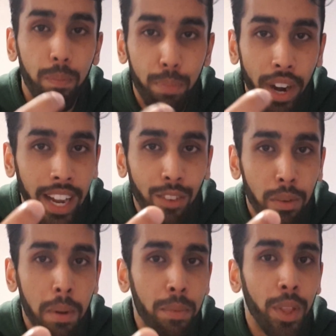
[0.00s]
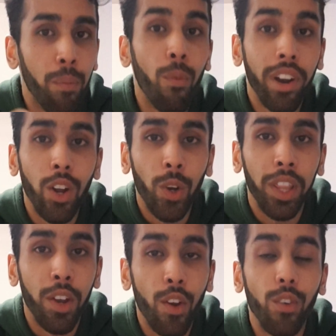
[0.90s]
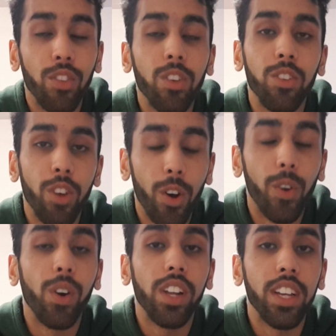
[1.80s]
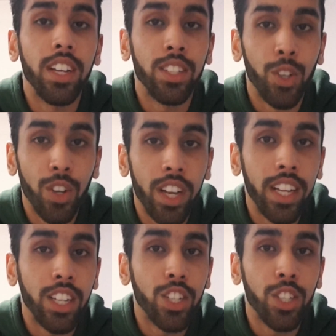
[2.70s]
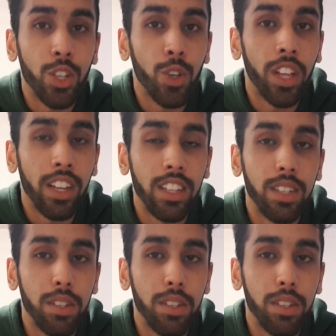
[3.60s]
But I remember them when I look at the notes. So it's a good idea just to do that and